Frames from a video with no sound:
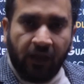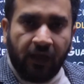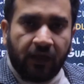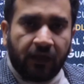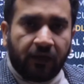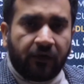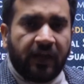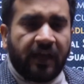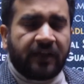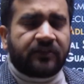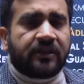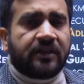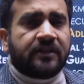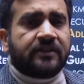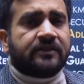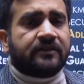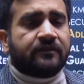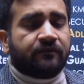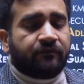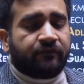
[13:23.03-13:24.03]
Now next
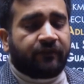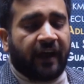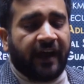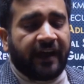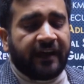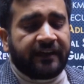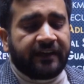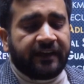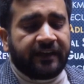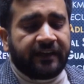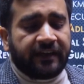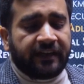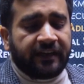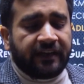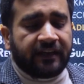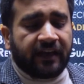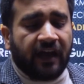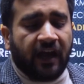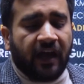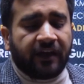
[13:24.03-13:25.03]
is, why did
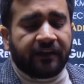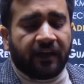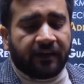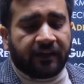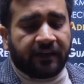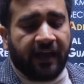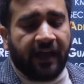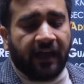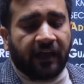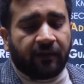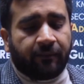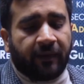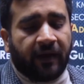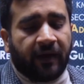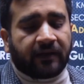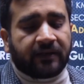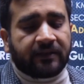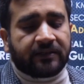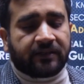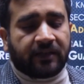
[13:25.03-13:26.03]
Iran attack
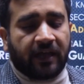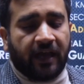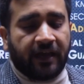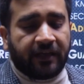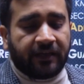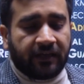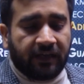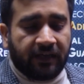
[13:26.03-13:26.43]
Pakistan,